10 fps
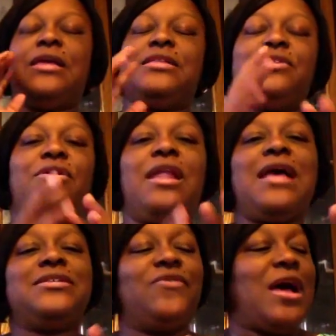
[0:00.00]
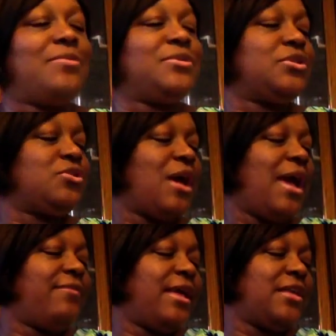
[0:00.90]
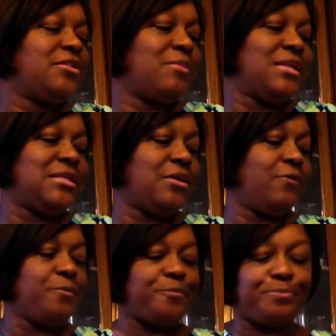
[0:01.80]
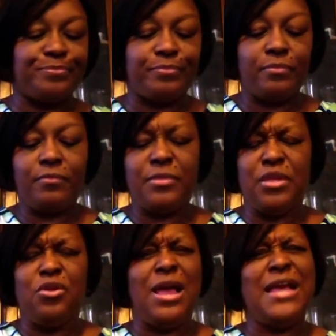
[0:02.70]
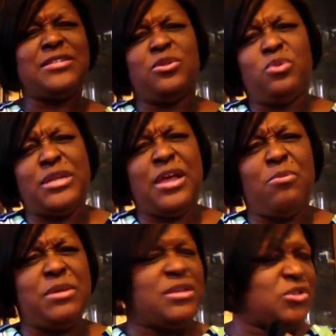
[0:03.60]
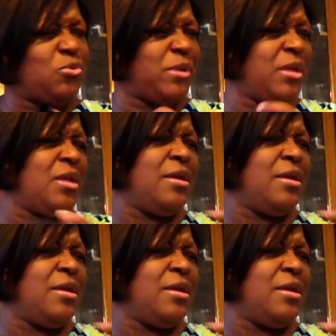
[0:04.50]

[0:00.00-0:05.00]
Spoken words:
There are lots of options. So I have to ask myself, I ask the Lord to help me, show me.